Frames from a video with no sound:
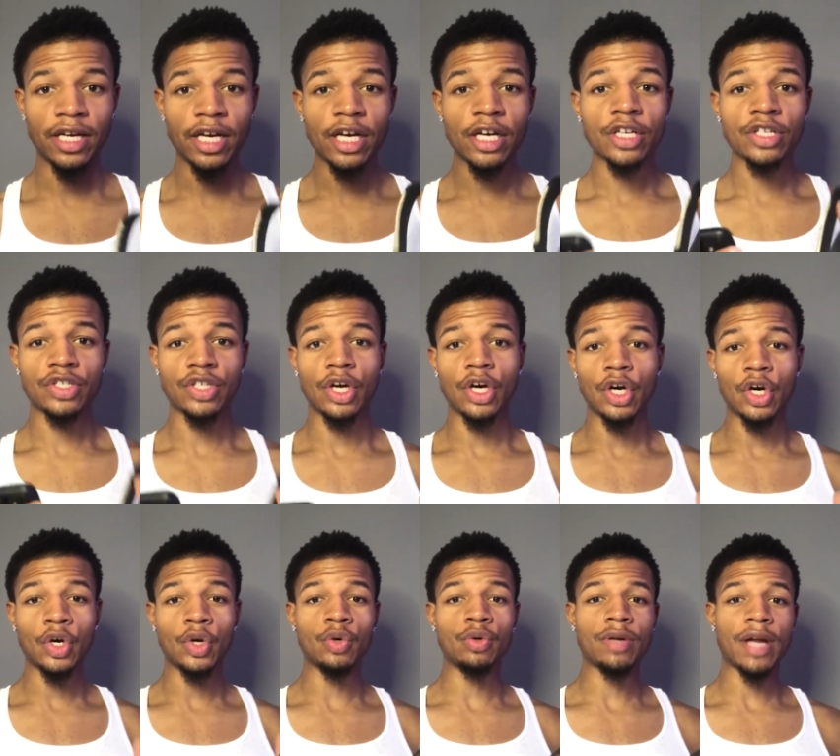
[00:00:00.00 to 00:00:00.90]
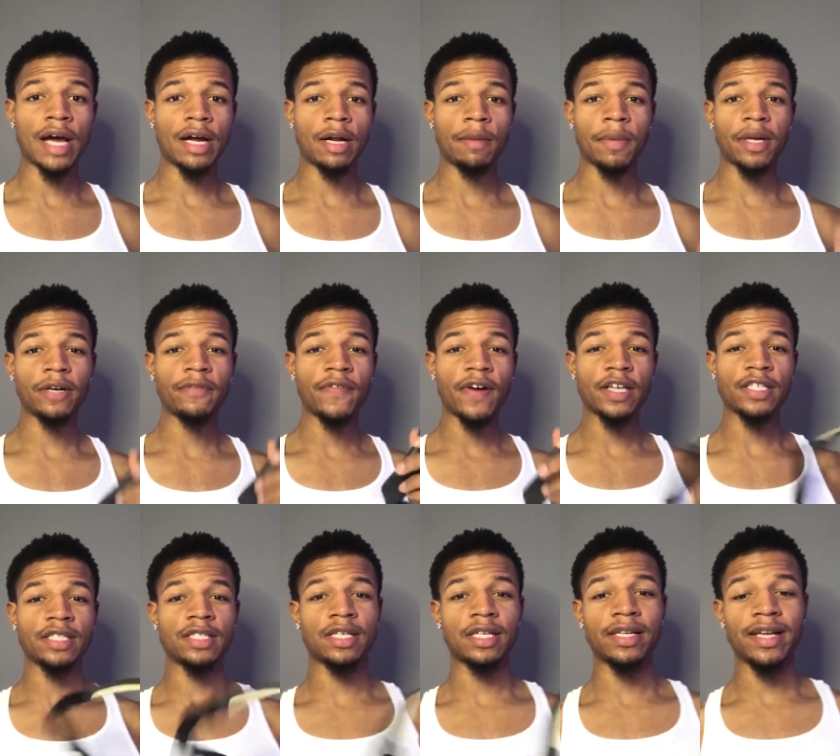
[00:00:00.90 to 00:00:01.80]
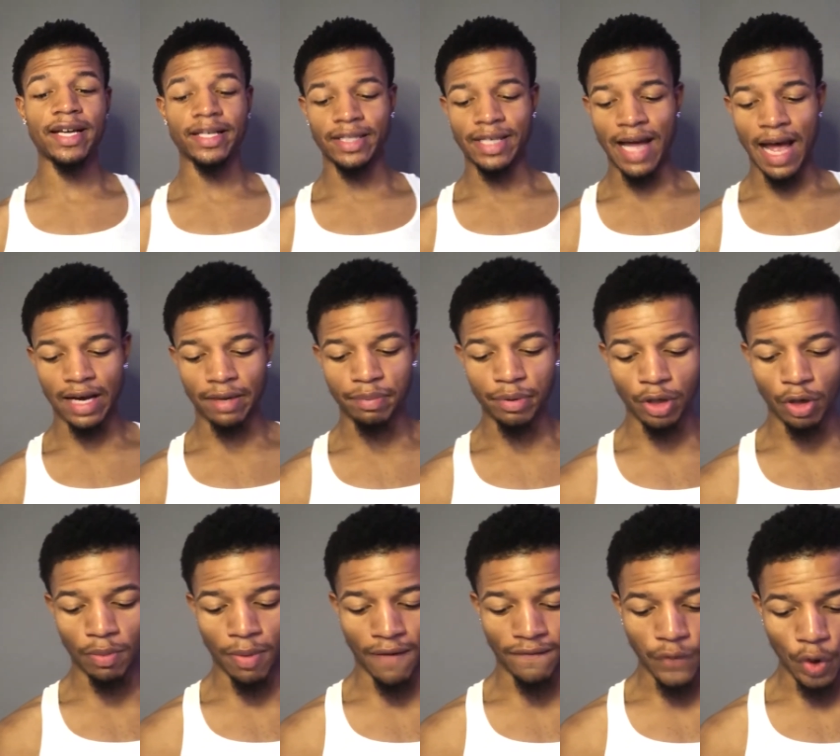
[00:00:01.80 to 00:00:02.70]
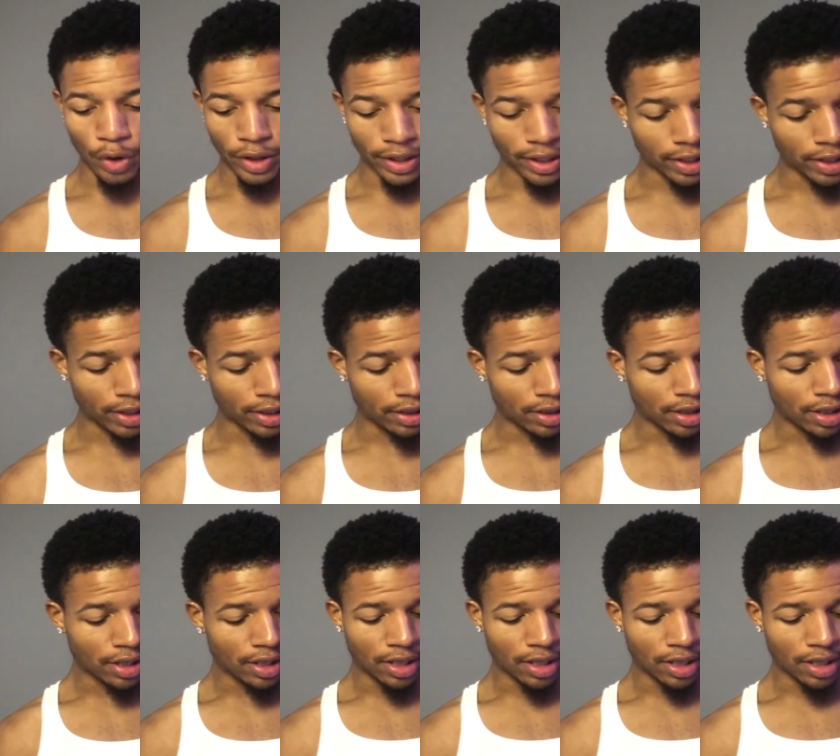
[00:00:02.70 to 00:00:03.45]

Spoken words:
So now that my device is connected, I can put it on my forehead